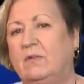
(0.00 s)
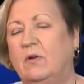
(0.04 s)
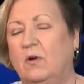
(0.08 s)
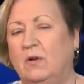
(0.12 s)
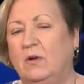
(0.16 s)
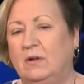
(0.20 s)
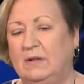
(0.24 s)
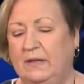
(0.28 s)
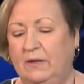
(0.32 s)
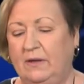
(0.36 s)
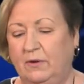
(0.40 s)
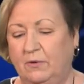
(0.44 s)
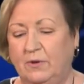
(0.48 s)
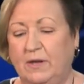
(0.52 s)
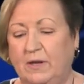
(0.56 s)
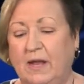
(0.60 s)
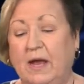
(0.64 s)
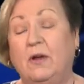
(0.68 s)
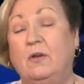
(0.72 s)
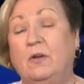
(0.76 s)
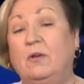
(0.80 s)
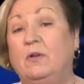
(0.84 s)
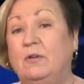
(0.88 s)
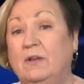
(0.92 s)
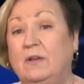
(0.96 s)
called
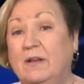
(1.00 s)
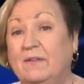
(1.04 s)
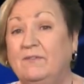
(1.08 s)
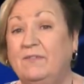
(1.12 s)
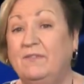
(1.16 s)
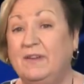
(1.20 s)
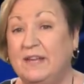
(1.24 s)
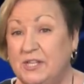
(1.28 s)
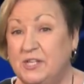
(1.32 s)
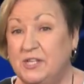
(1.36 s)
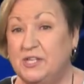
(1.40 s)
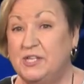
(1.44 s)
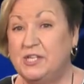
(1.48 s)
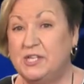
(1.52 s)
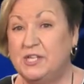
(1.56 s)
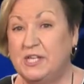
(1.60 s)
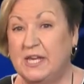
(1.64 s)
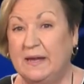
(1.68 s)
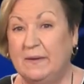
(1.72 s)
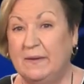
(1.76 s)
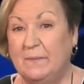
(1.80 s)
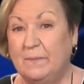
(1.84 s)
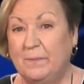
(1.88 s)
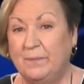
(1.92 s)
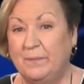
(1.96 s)
Leonardo da
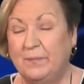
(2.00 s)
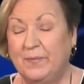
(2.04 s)
Vinci.